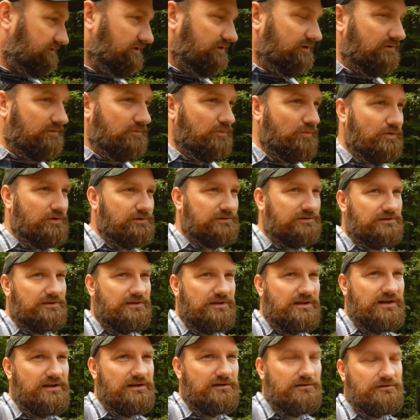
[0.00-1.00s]
do the ones that
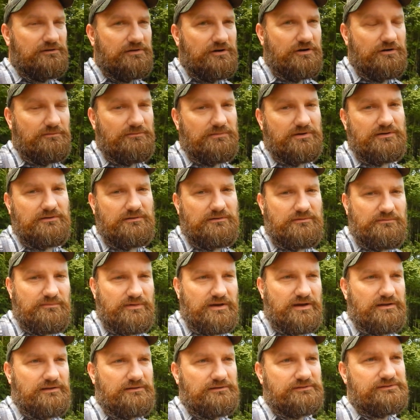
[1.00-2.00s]
are indeterminate
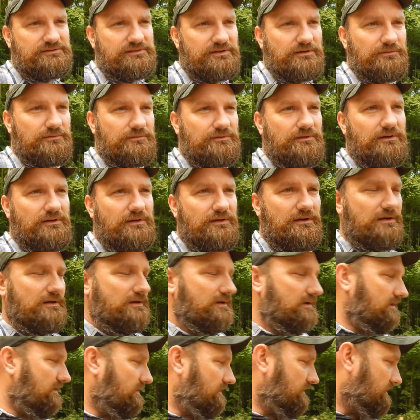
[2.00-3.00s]
tomatoes. So
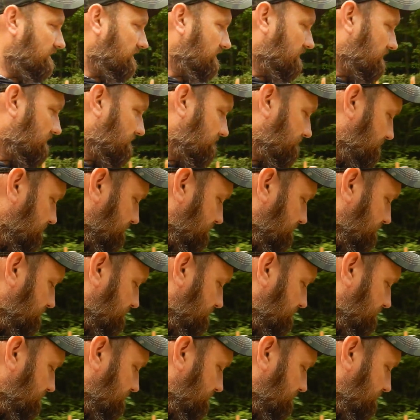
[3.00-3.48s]
um,